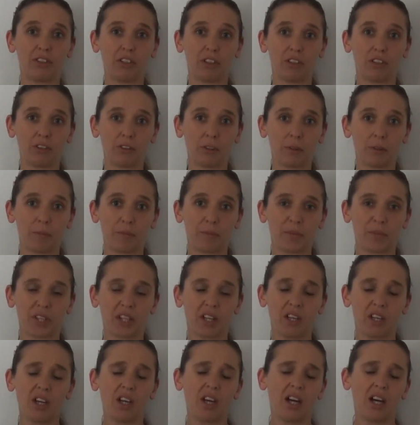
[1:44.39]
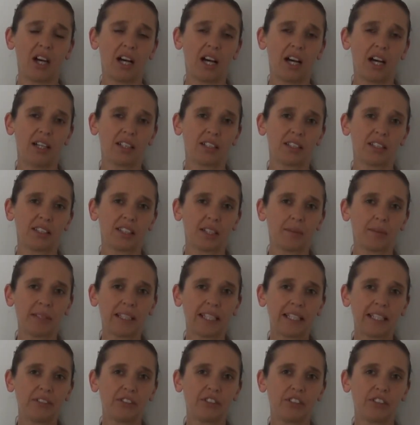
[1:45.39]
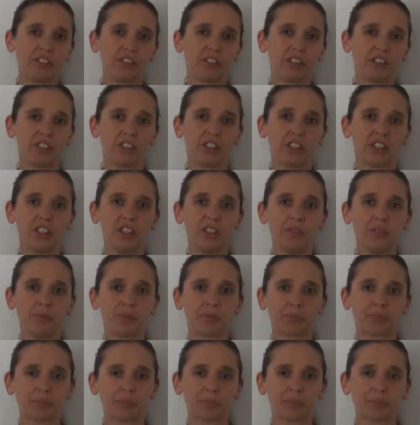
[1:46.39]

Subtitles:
along. Something else you can do